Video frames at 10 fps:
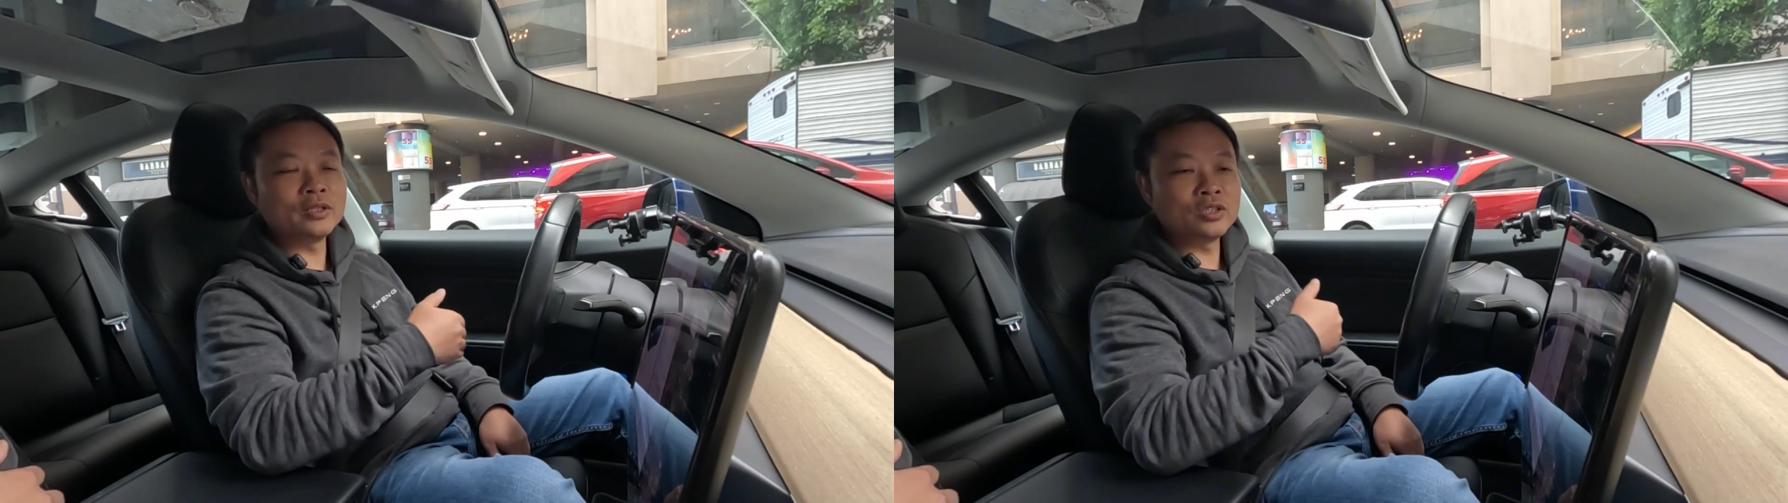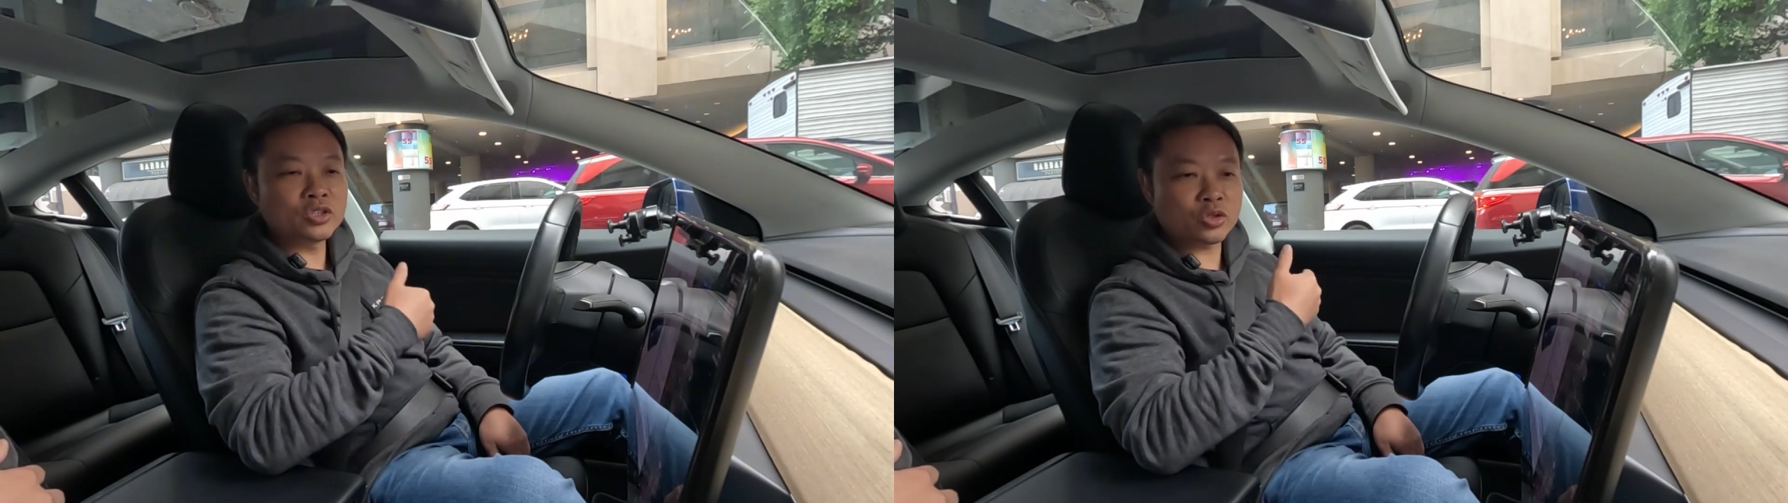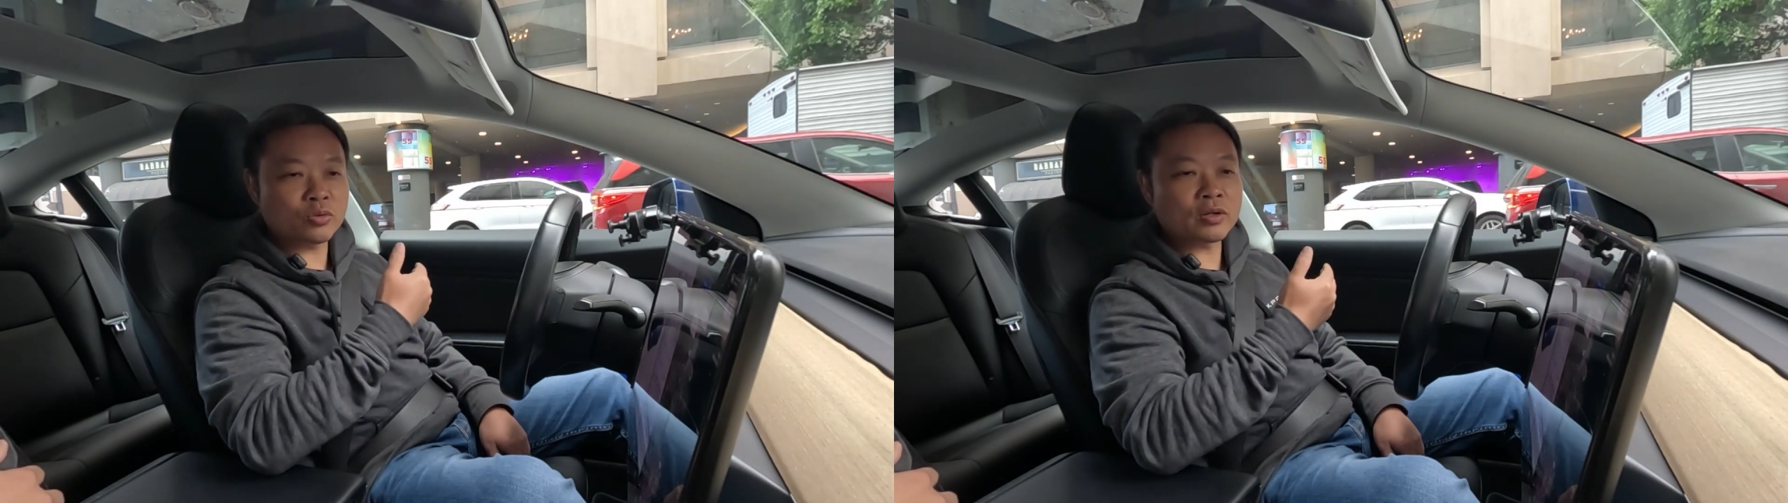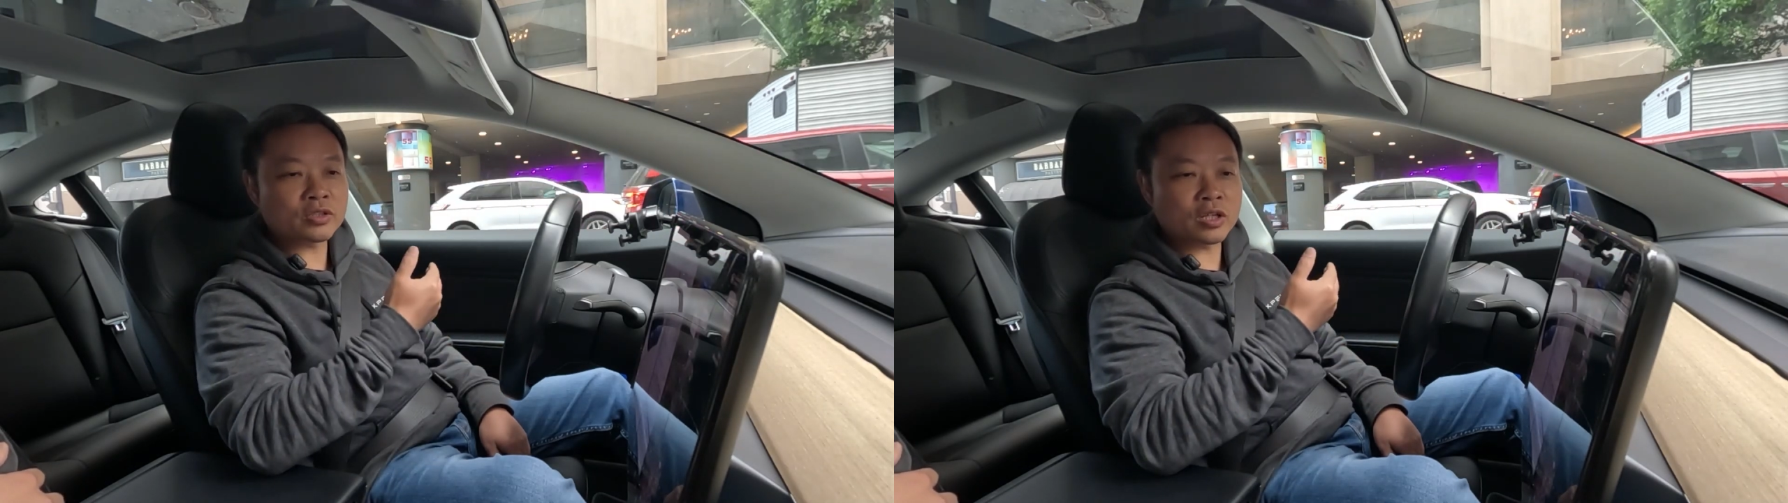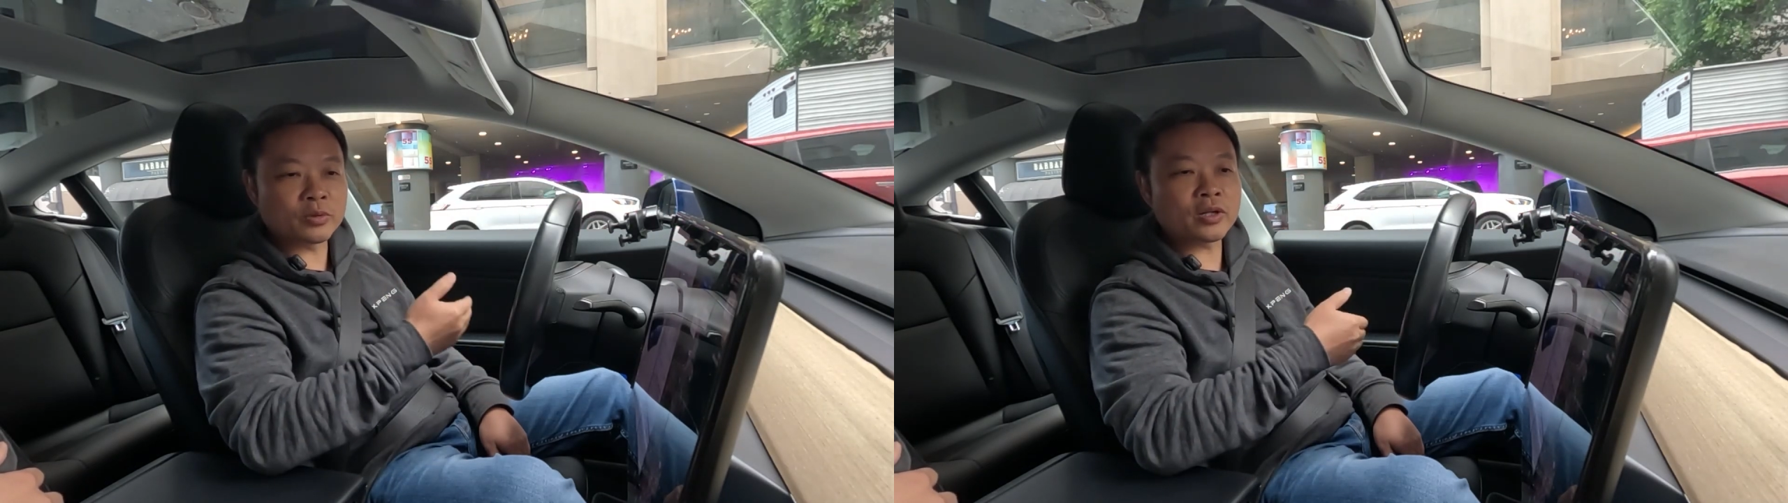I definitely
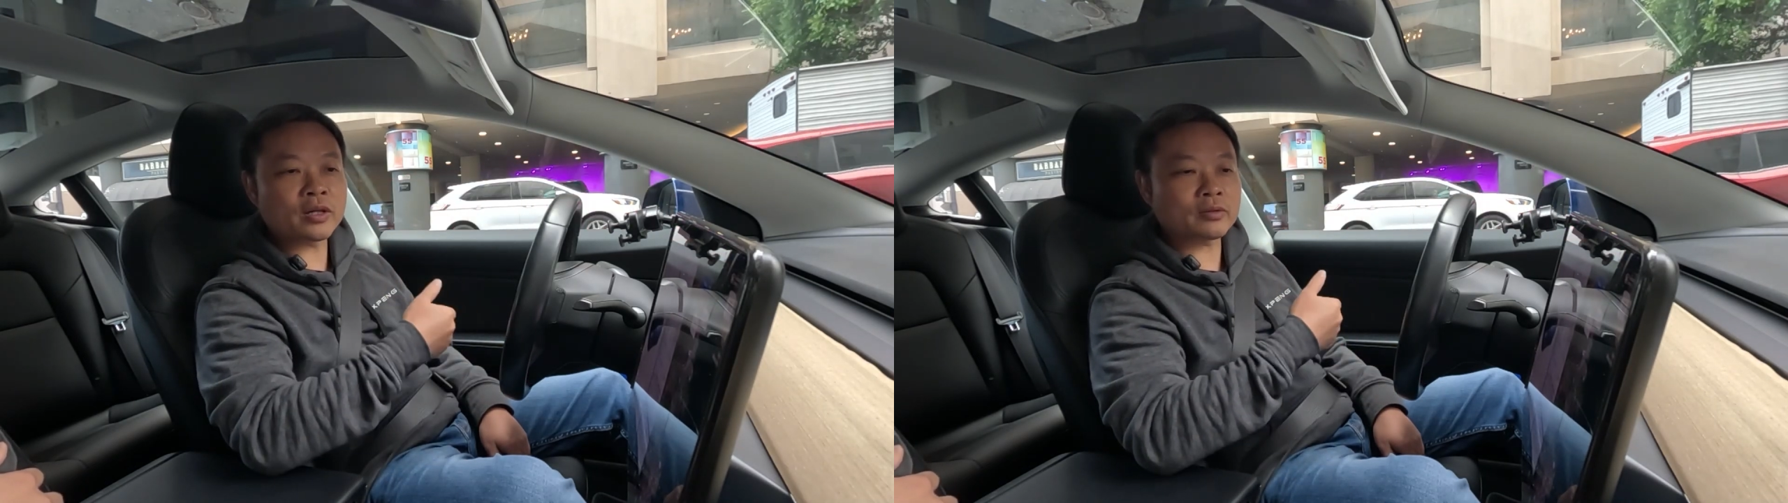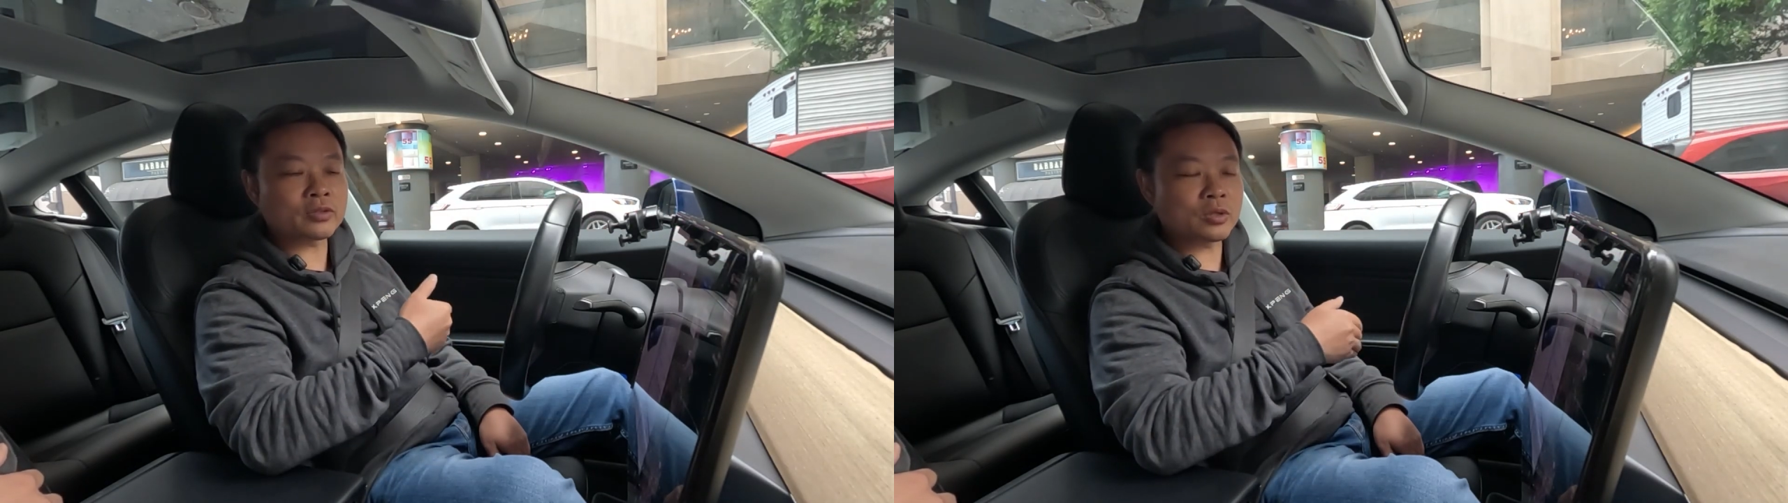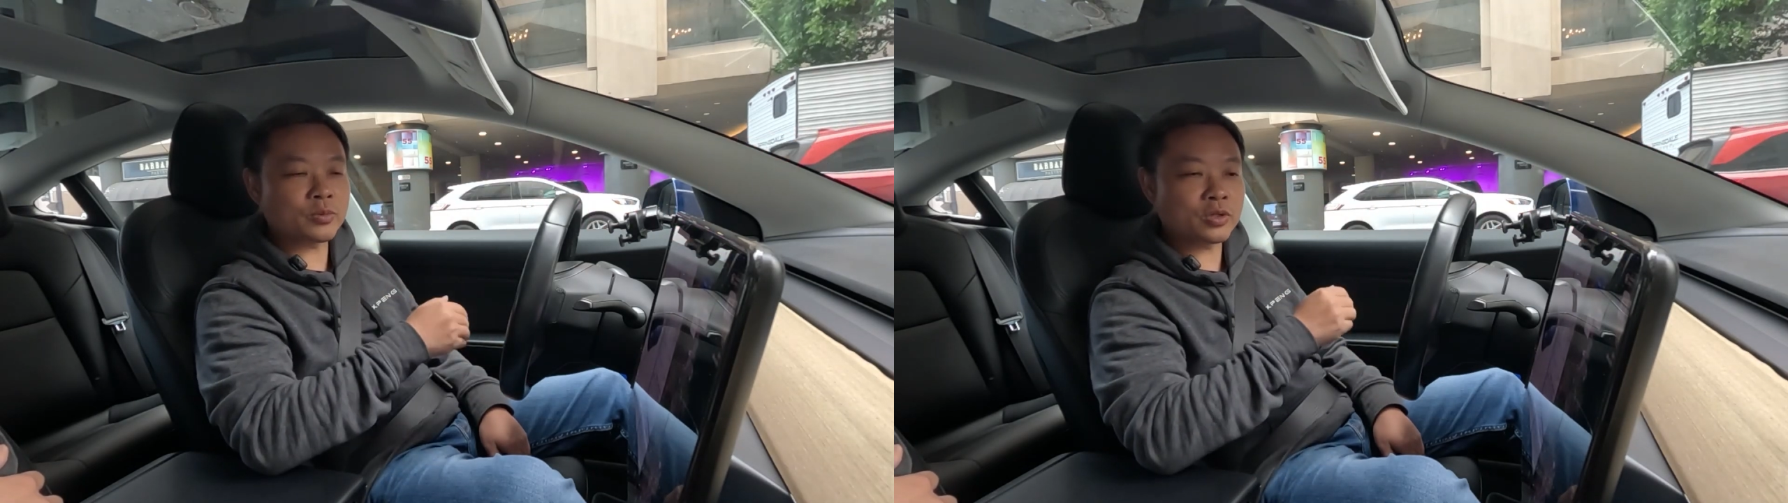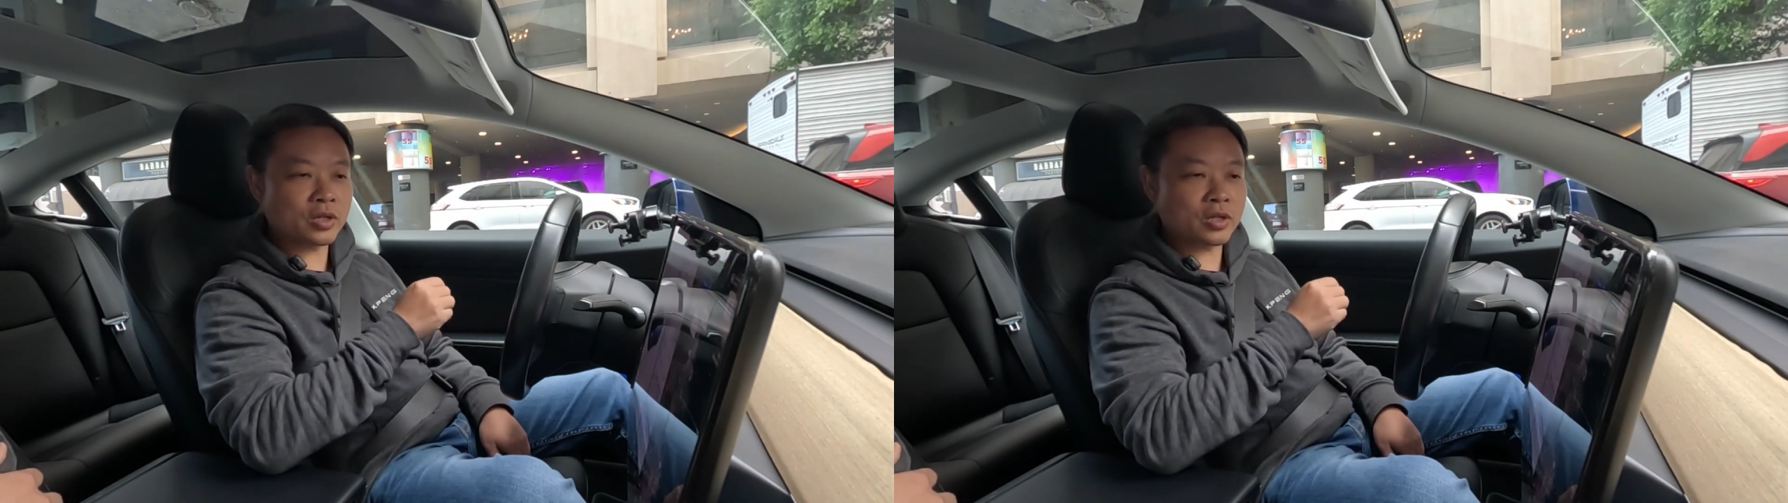want to apply